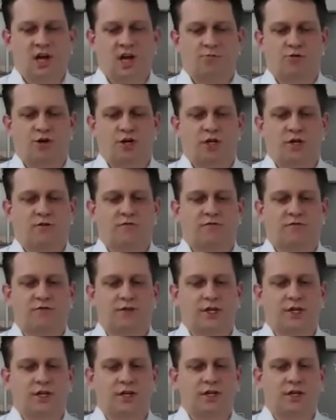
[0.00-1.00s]
I'm really
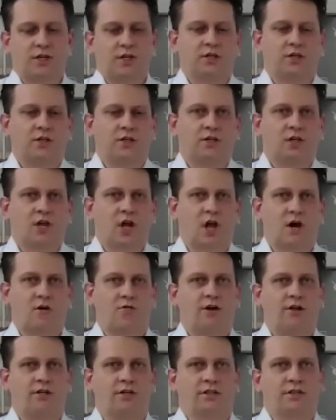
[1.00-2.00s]
free in
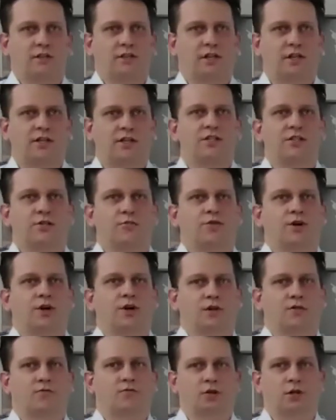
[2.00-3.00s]
how I slice the
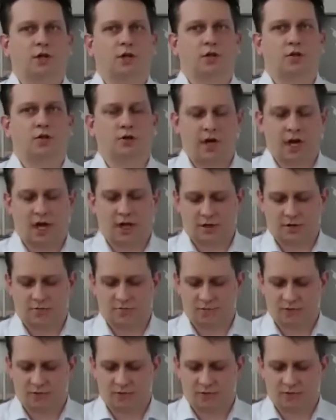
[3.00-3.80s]
part, what I look at.